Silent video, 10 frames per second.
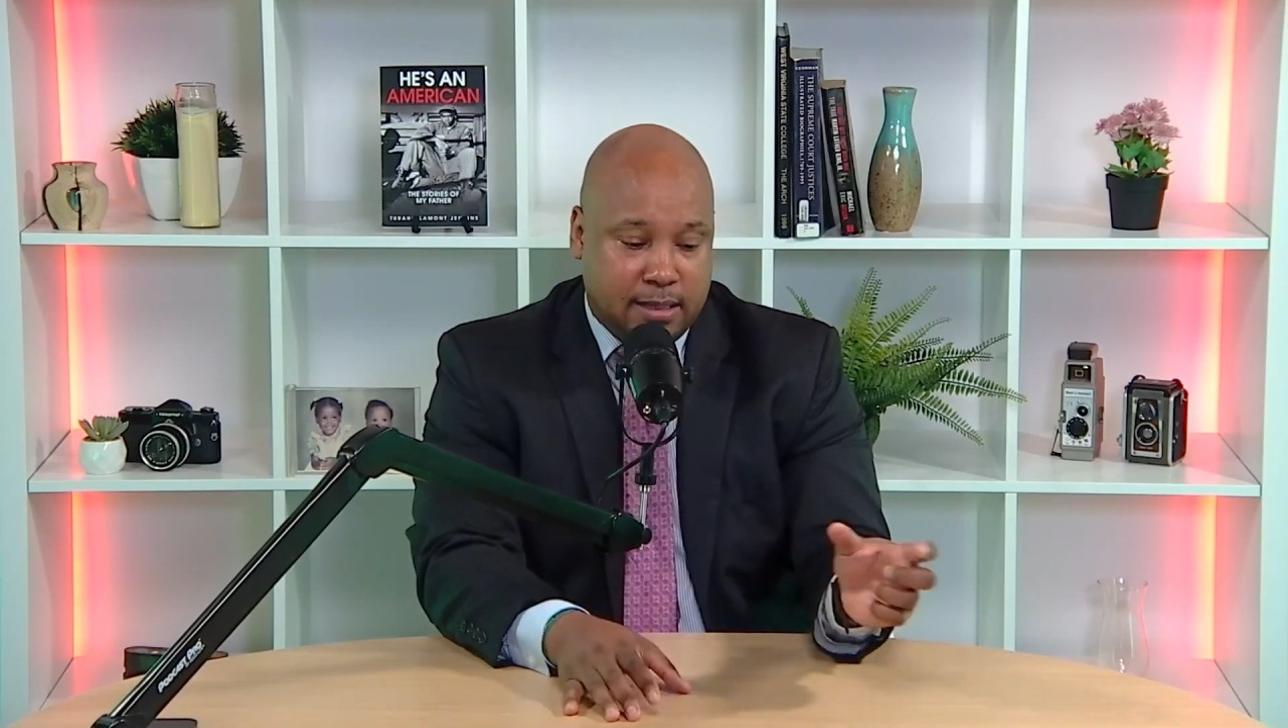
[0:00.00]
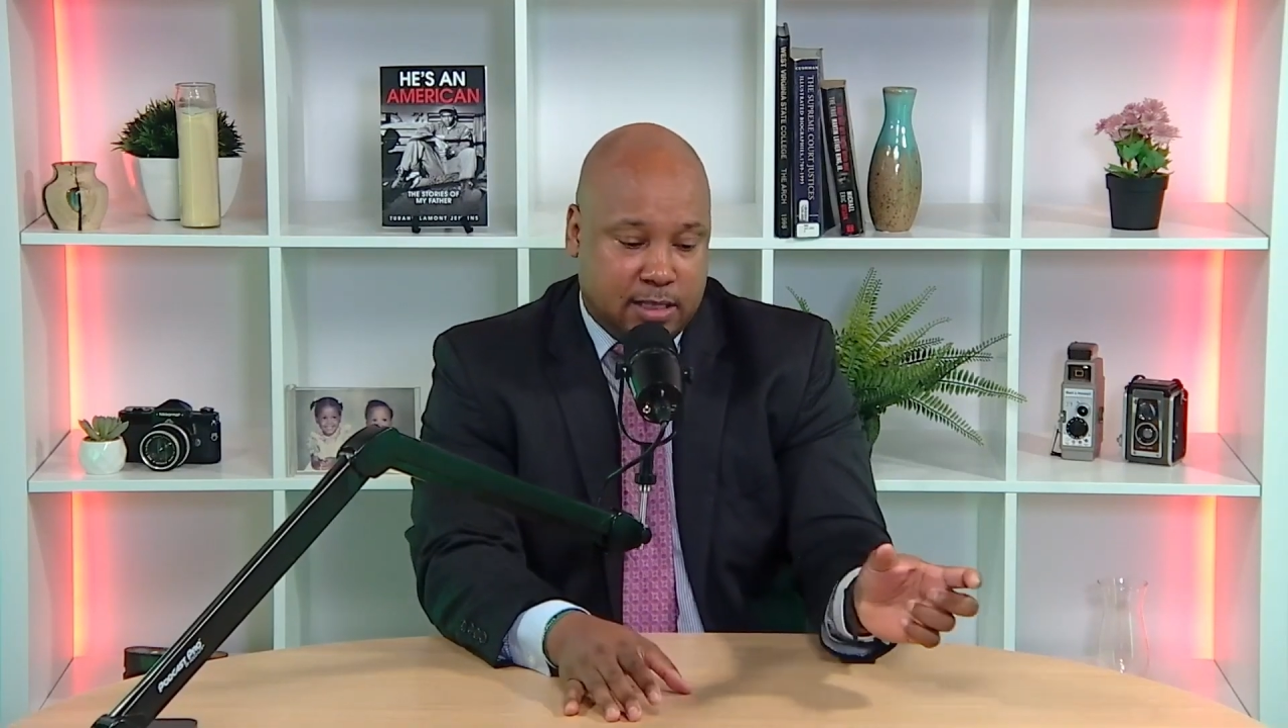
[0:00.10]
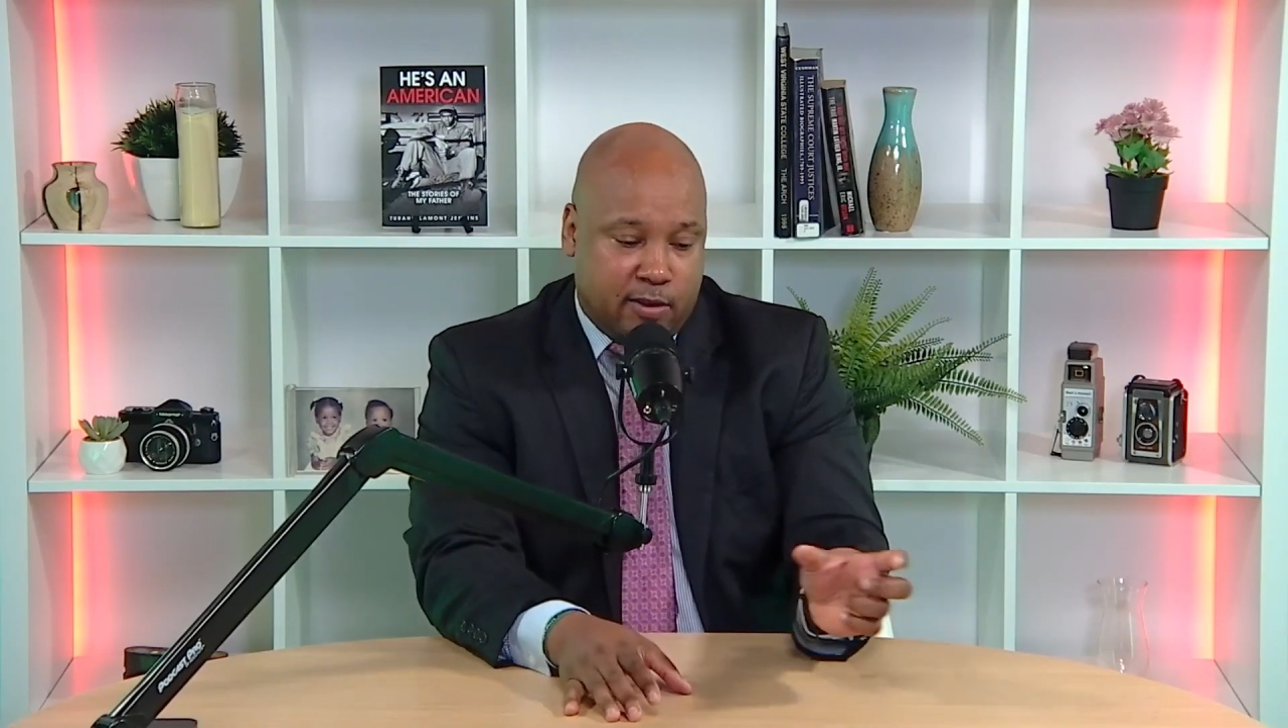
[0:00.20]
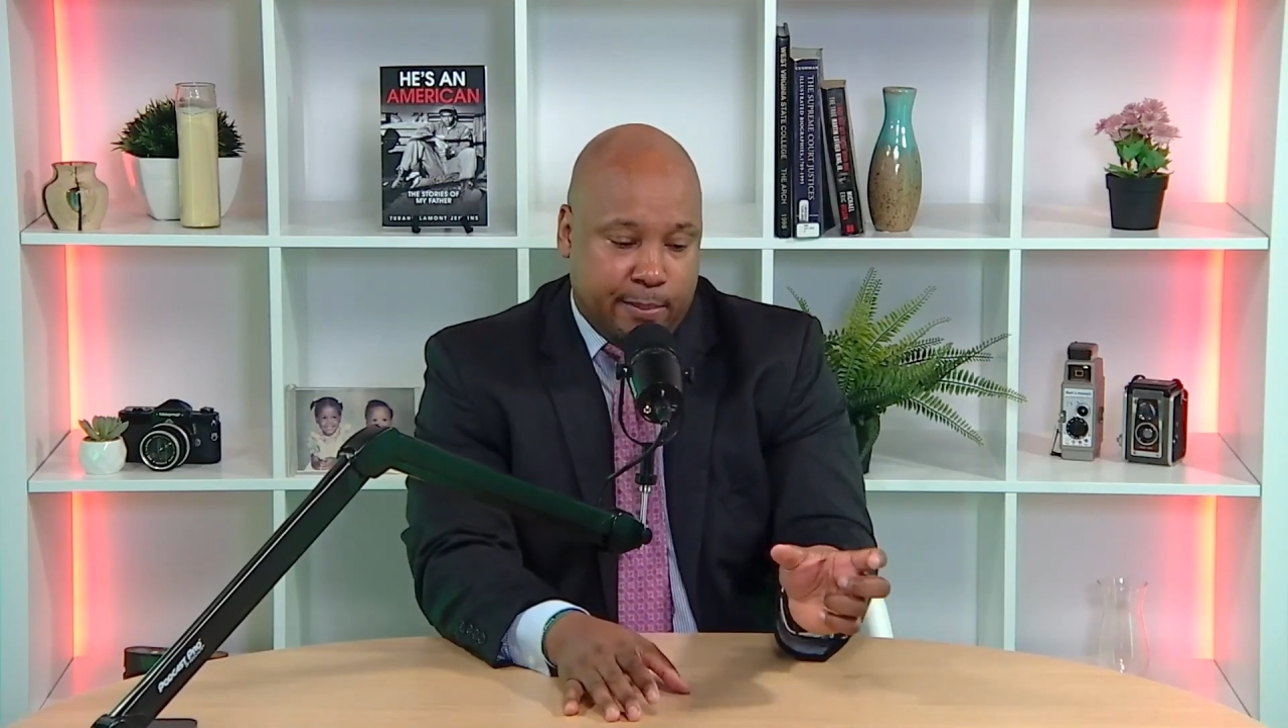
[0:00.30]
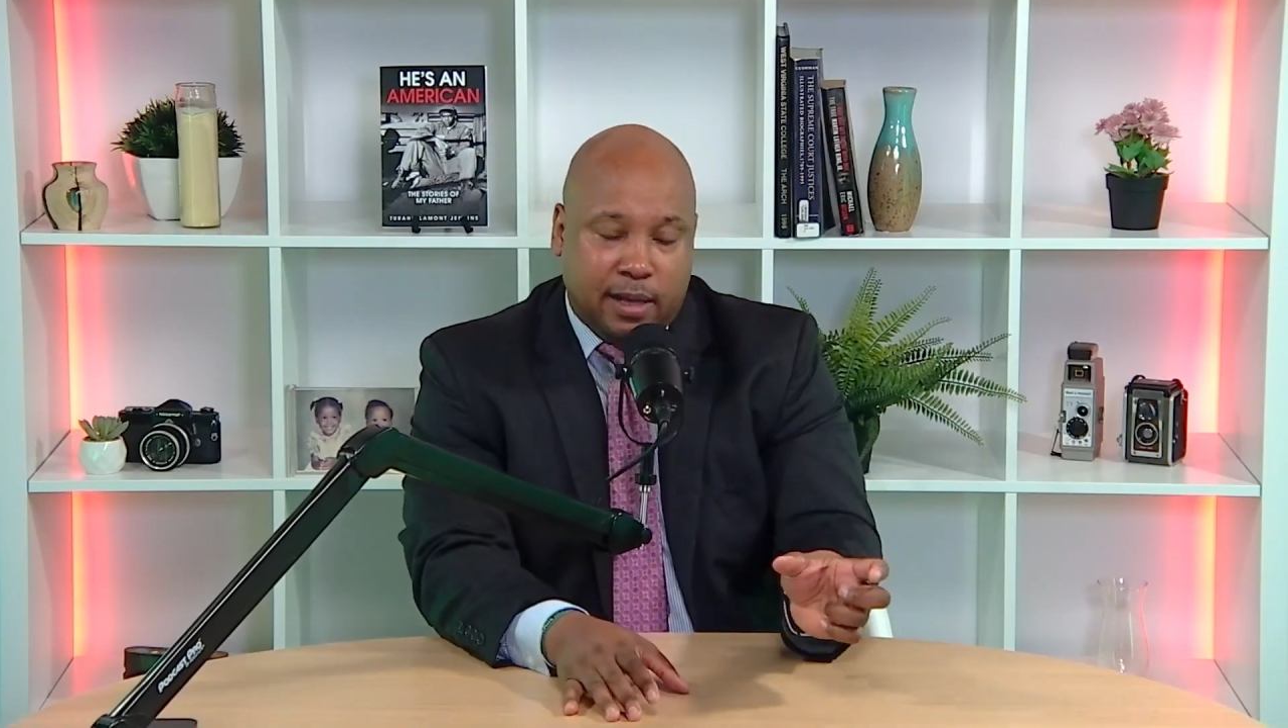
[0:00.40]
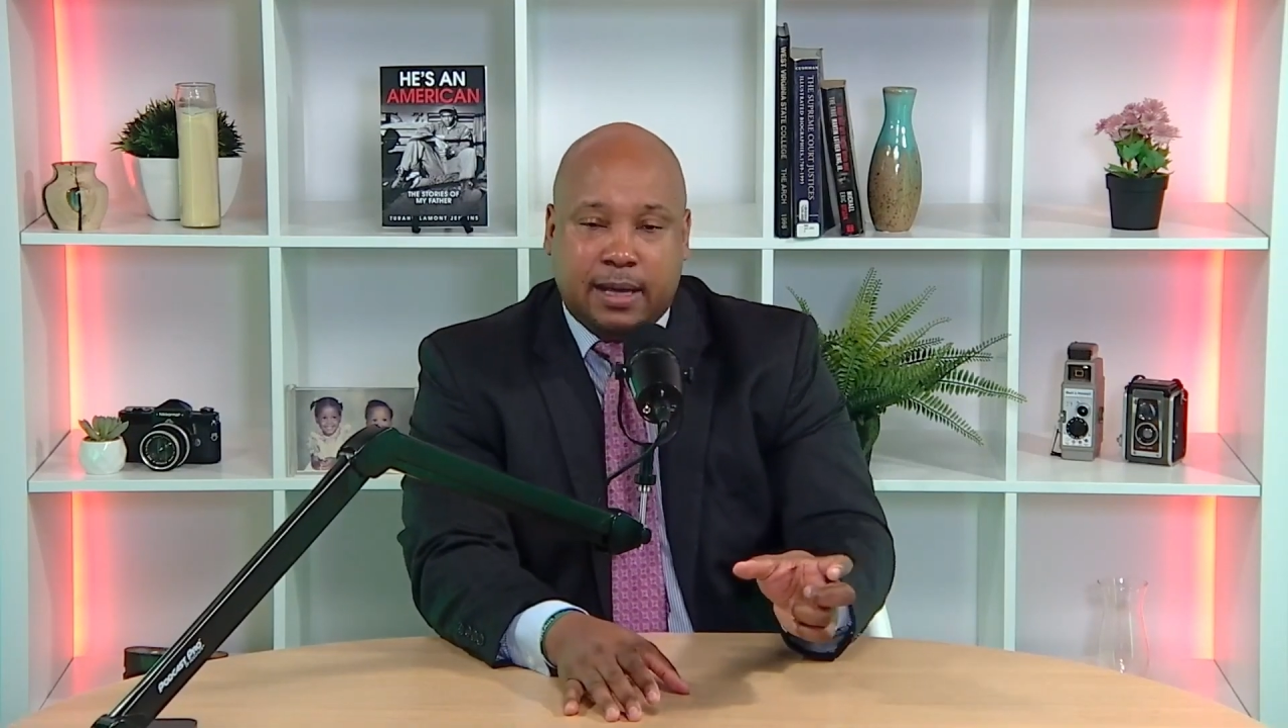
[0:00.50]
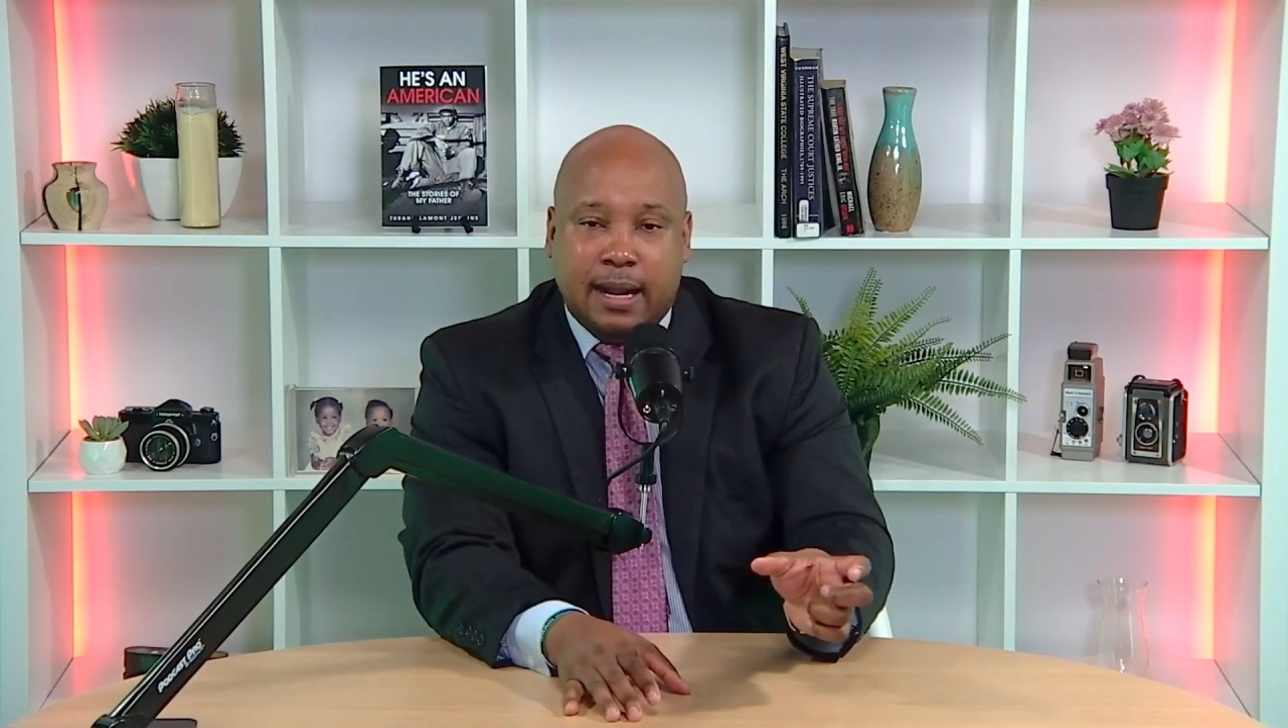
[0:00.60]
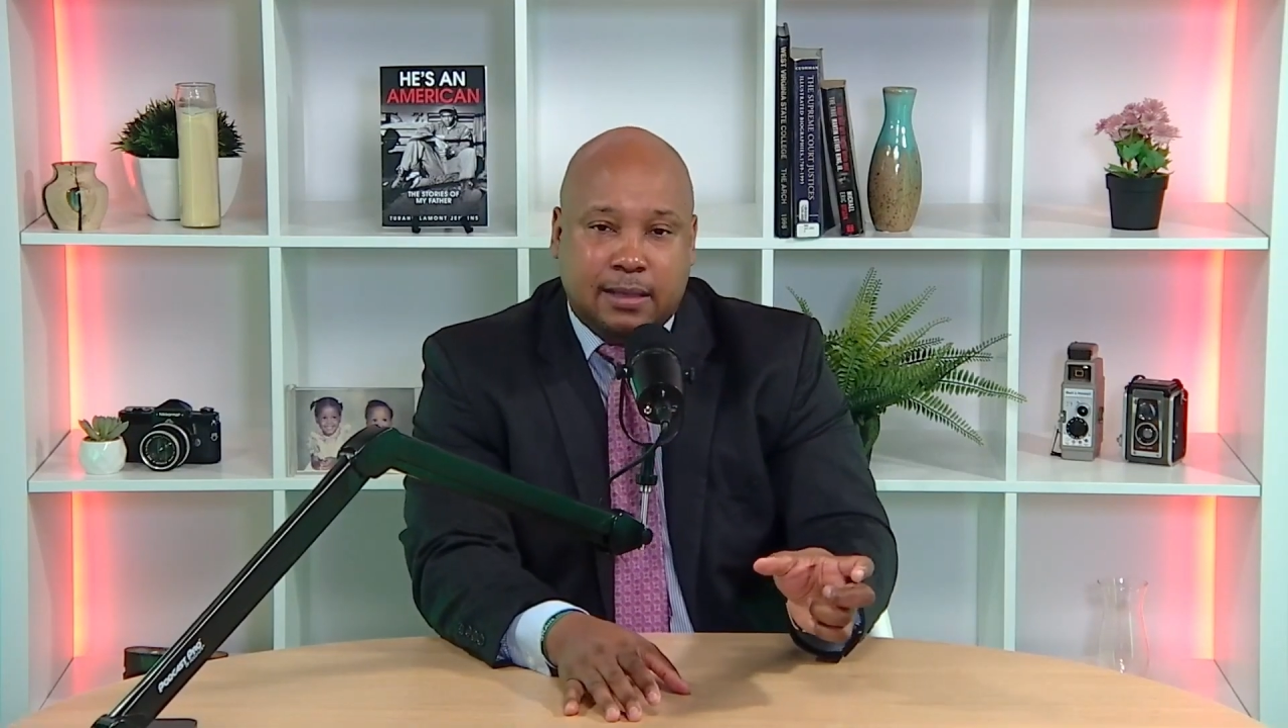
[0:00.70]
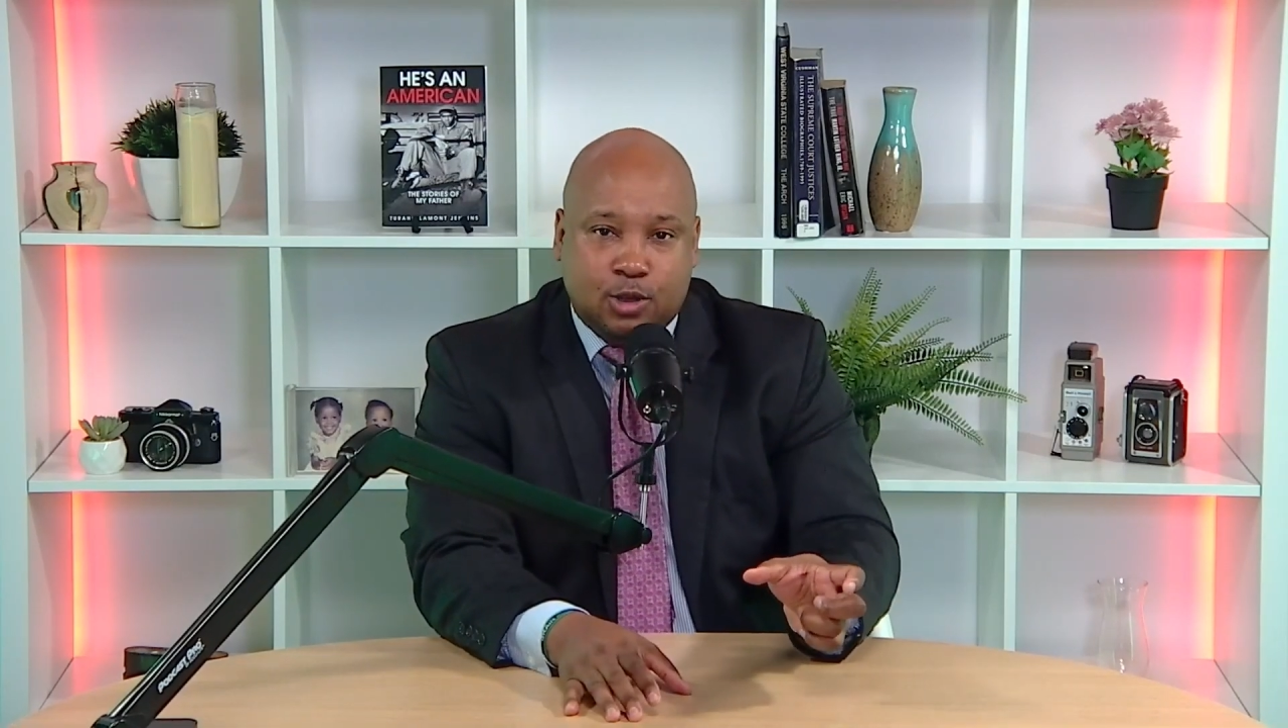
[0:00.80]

So I'm looking at